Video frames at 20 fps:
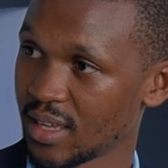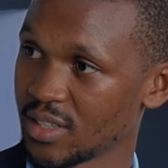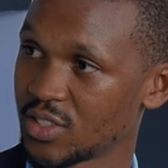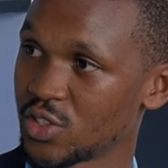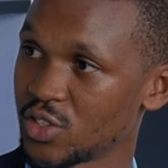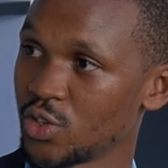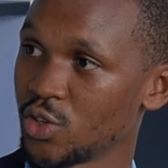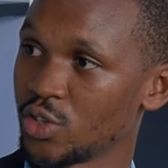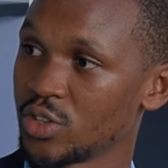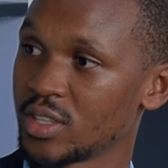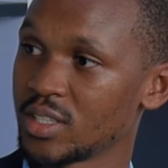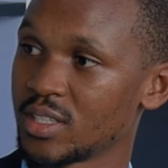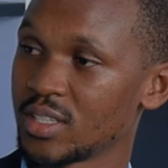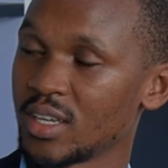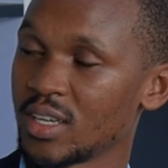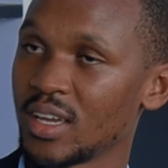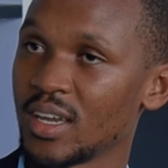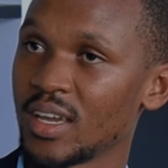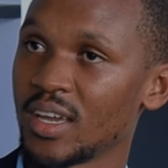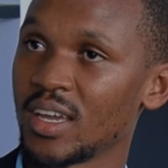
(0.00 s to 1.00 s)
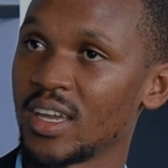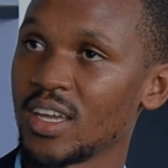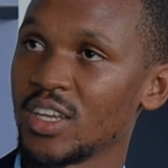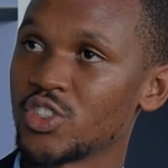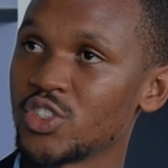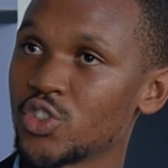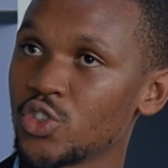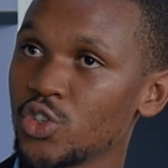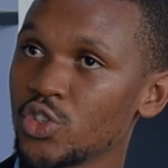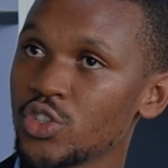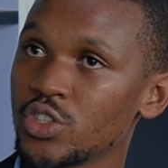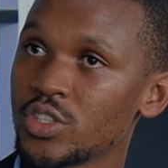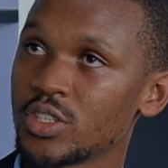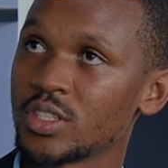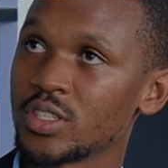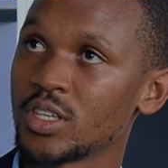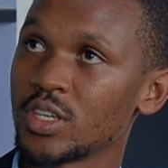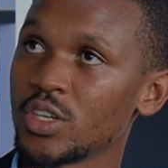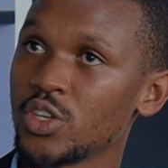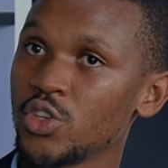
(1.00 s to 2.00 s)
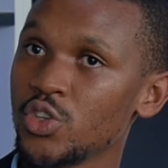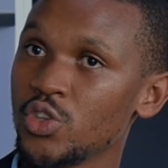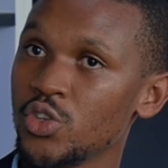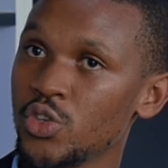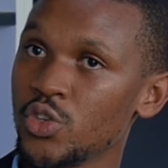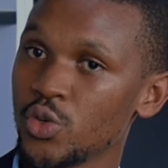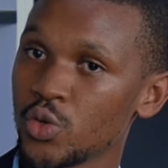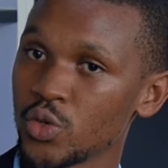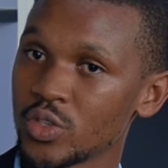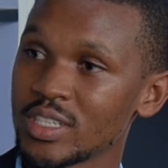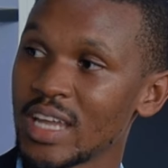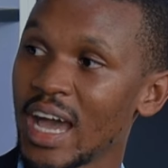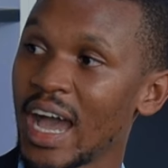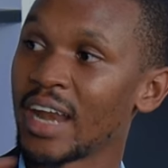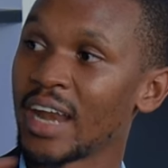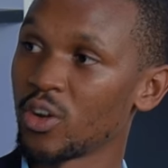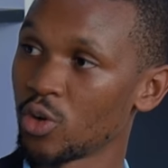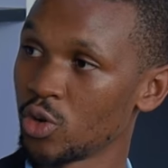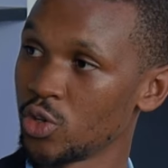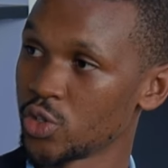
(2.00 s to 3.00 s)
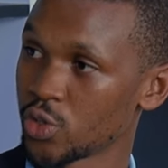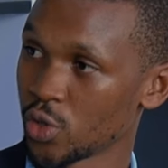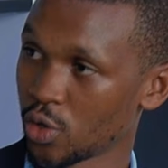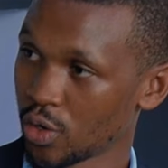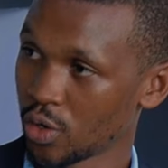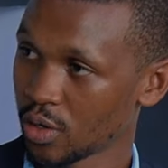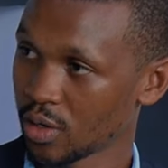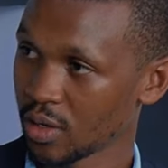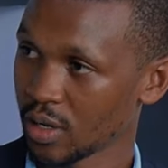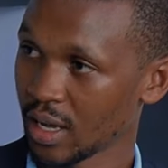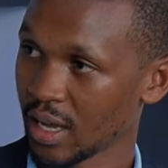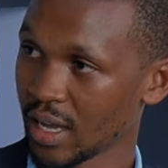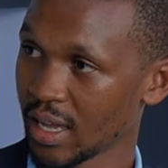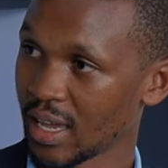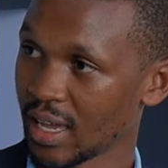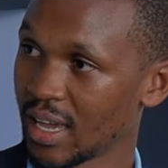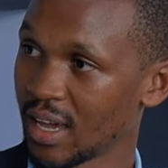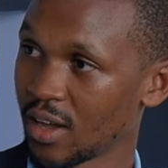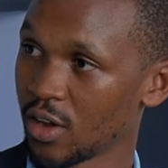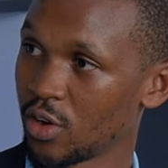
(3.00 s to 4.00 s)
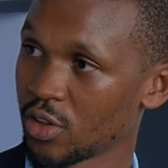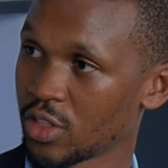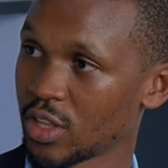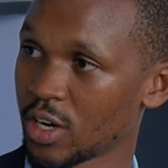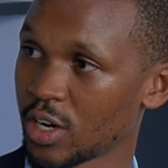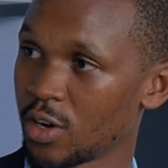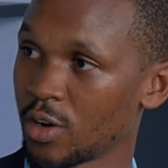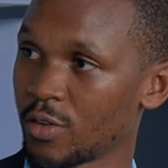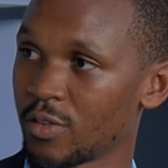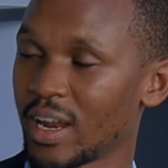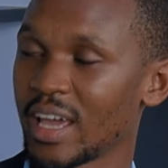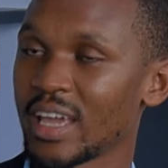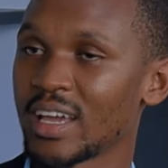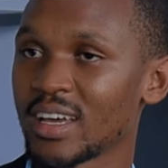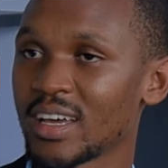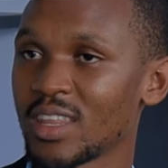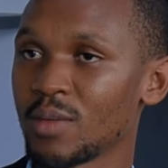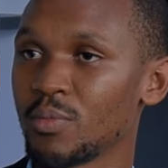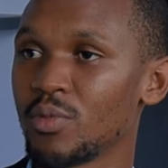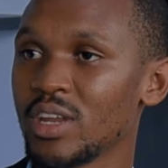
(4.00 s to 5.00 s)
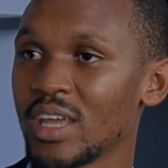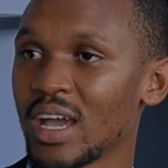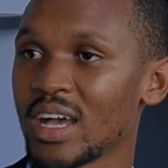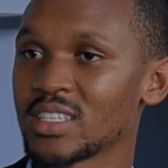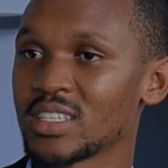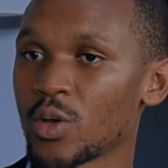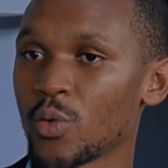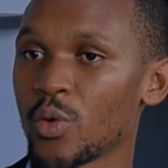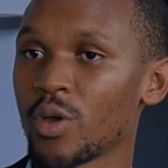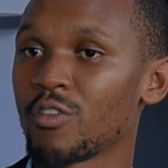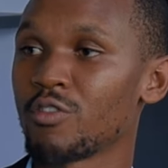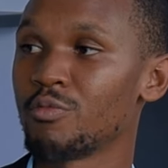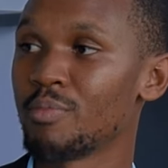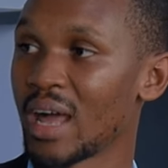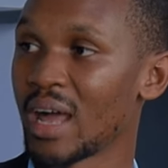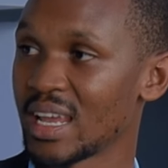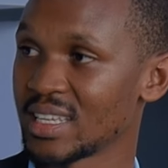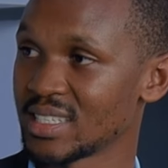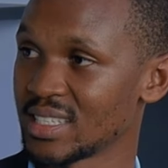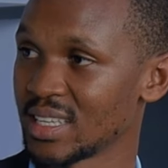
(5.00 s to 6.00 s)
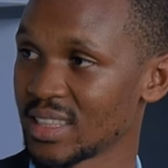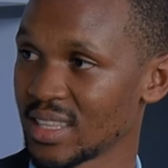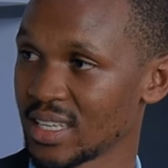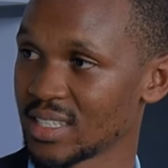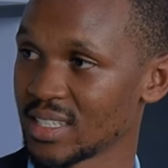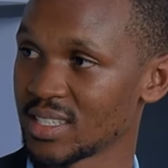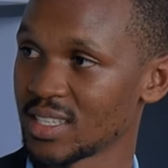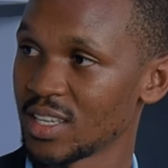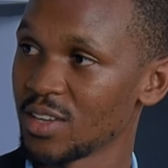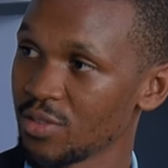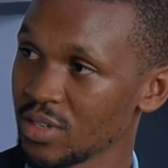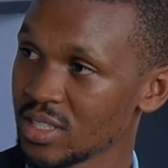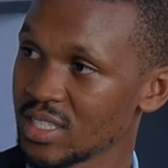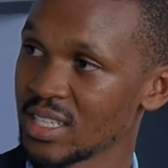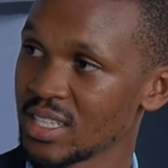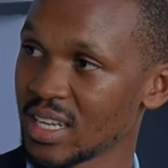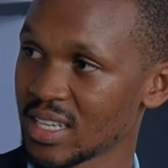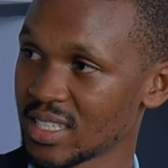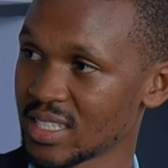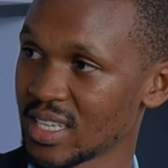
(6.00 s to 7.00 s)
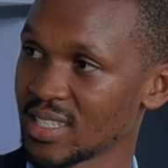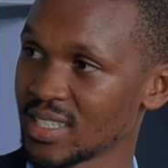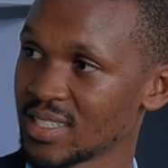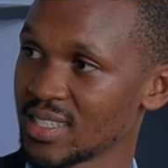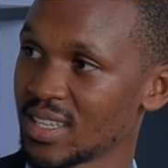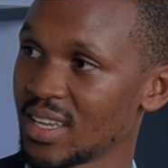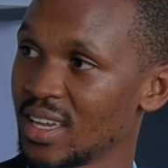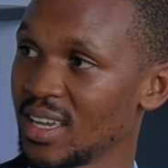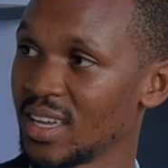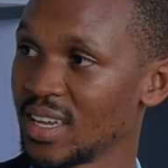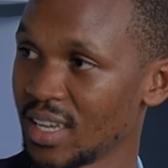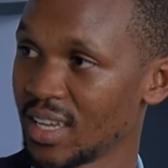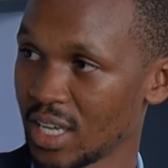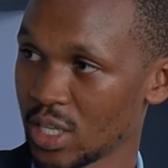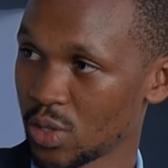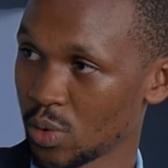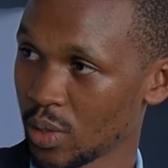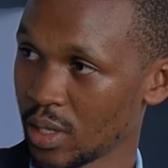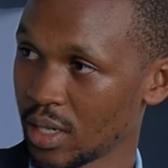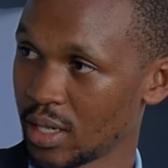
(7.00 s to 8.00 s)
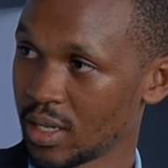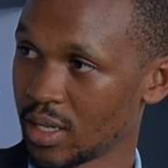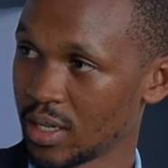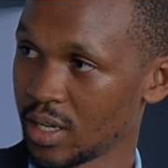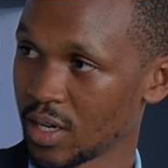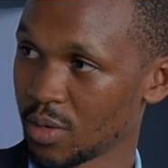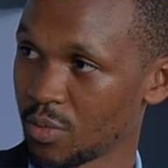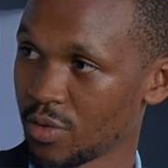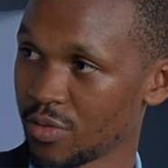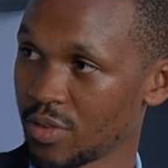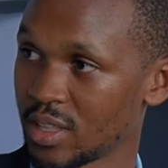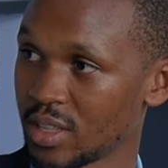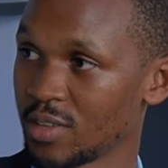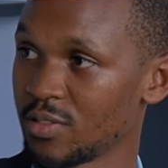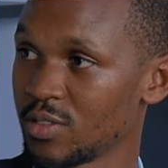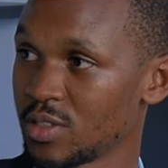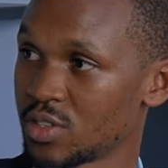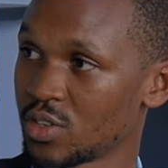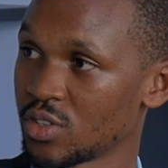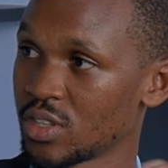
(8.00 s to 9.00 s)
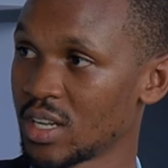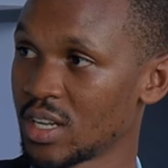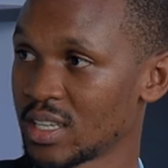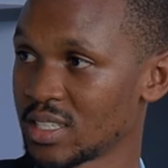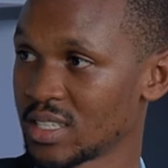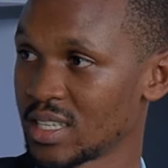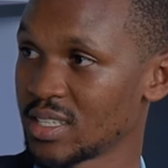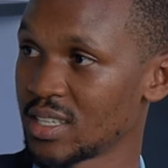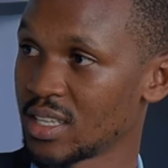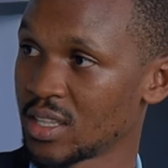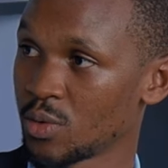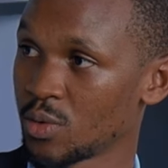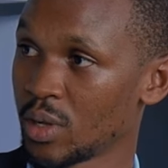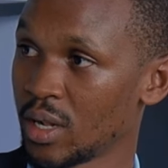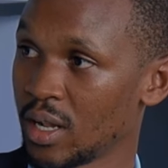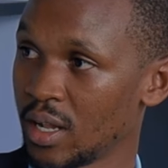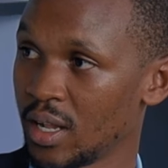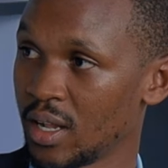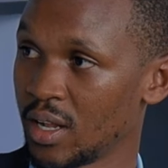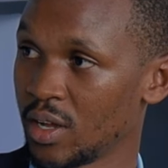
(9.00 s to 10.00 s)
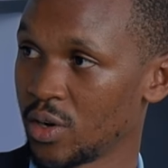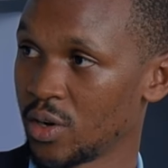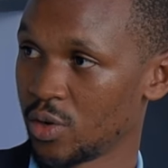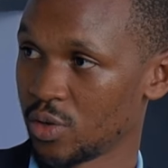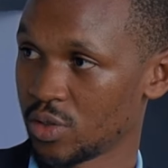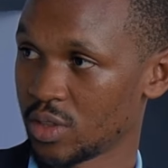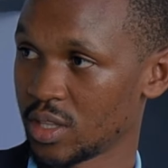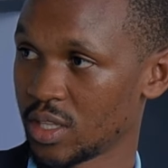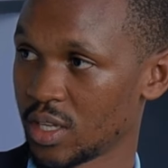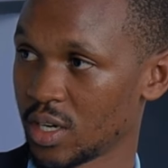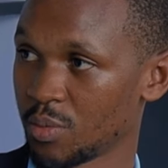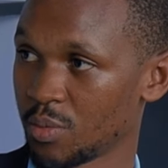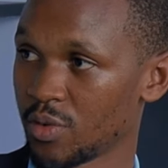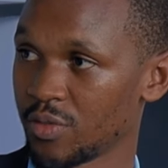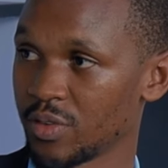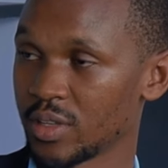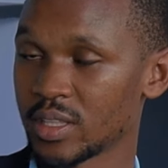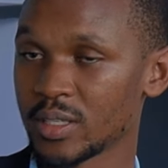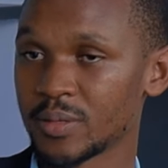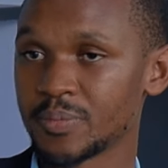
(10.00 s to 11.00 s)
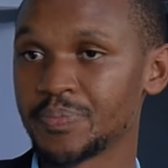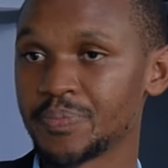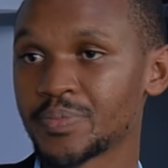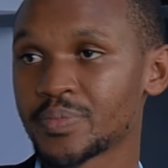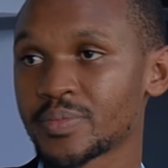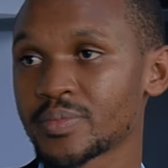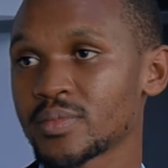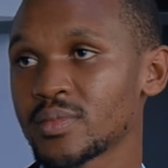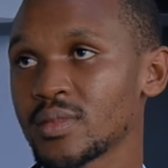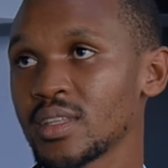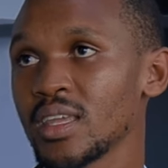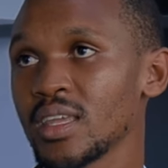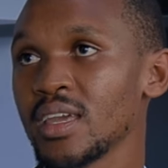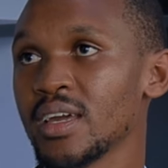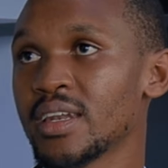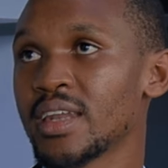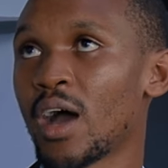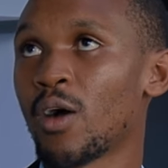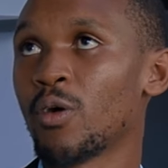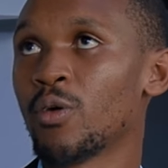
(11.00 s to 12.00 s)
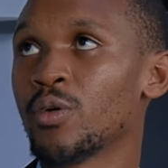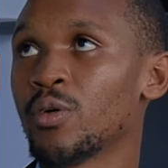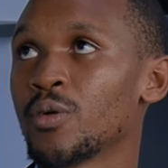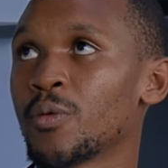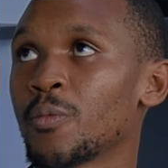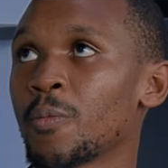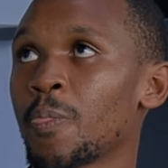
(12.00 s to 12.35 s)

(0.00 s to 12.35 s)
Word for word: it's not it's not used and also uh, get, got rid of. Like the body has a way of balancing things. If it's in excess, it will remove it. If it's not in excess, it will not remove it. Now,